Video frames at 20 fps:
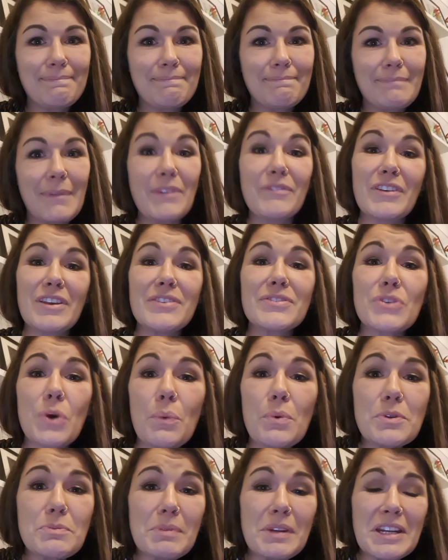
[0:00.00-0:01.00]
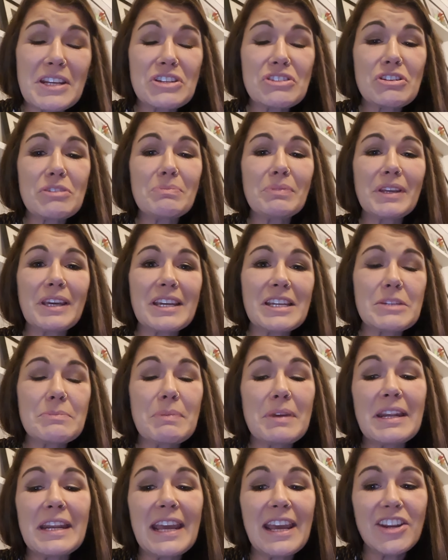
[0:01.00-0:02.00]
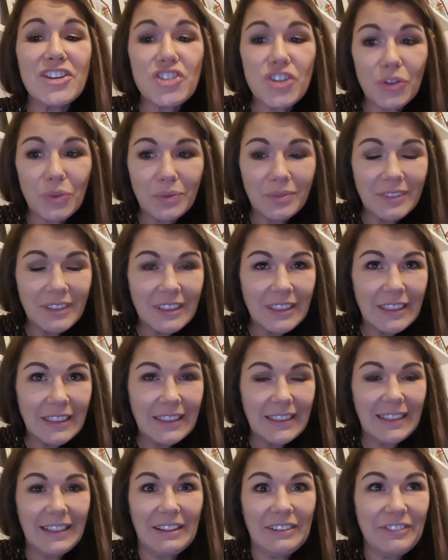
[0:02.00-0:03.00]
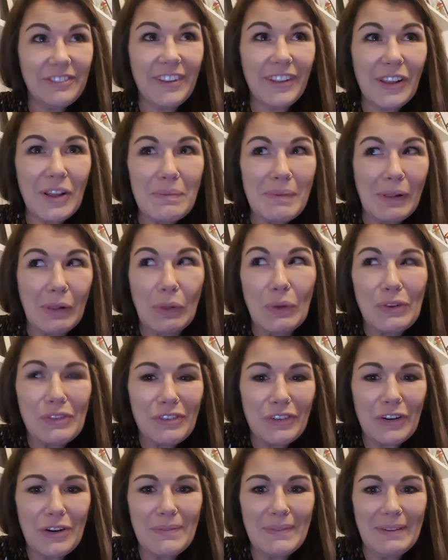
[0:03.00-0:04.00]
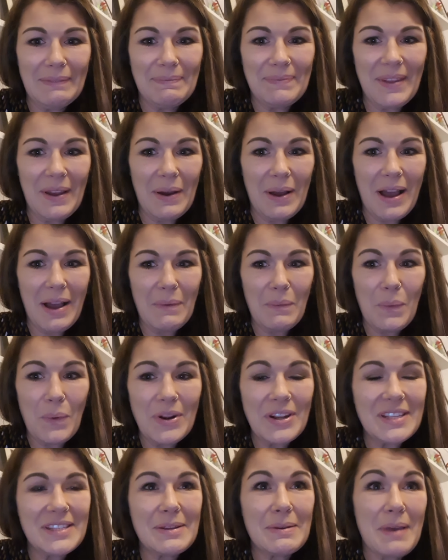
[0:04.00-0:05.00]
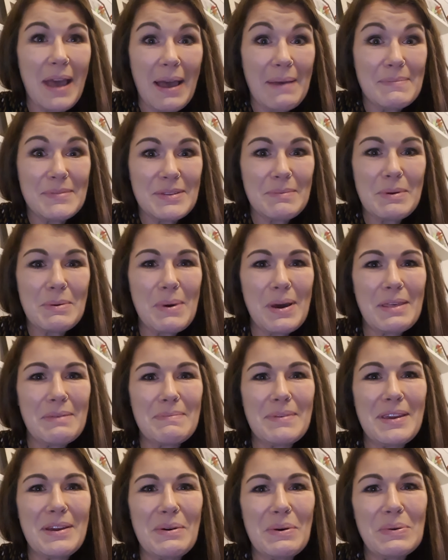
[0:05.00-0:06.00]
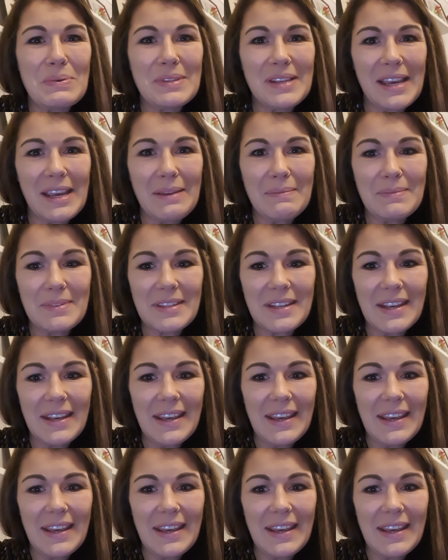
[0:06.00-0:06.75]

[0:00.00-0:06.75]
My faith's always been extremely experiential. I feel him, I look for him, I want him to be with me at all times.